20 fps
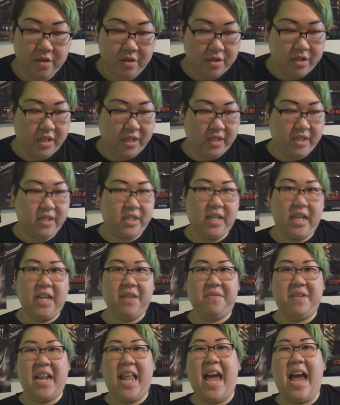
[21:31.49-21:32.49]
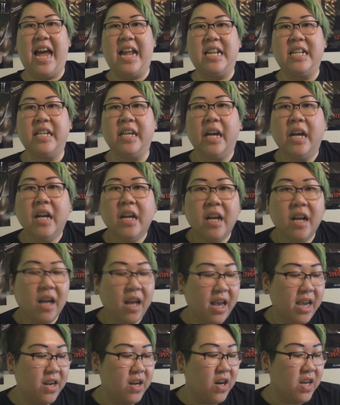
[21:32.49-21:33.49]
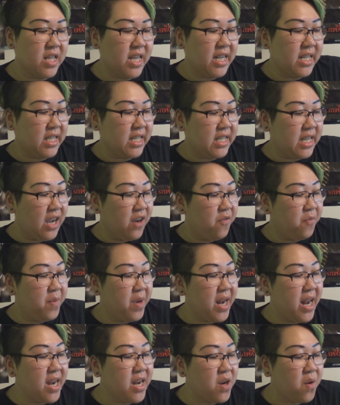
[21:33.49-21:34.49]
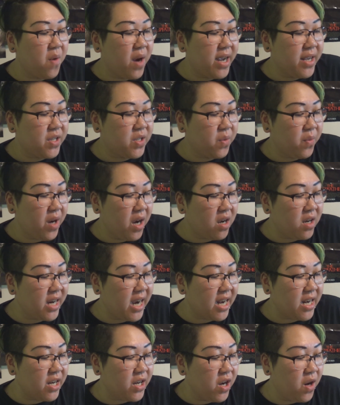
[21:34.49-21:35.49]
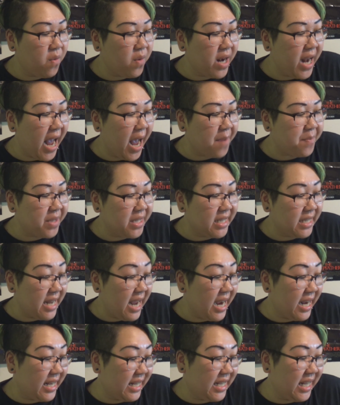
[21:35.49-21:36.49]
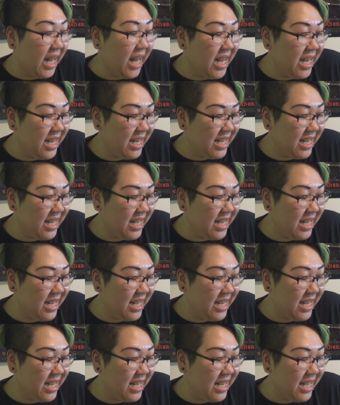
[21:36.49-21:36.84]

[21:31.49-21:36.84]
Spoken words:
set of land and all that stuff. But anyway, so we all kind of know what happens next.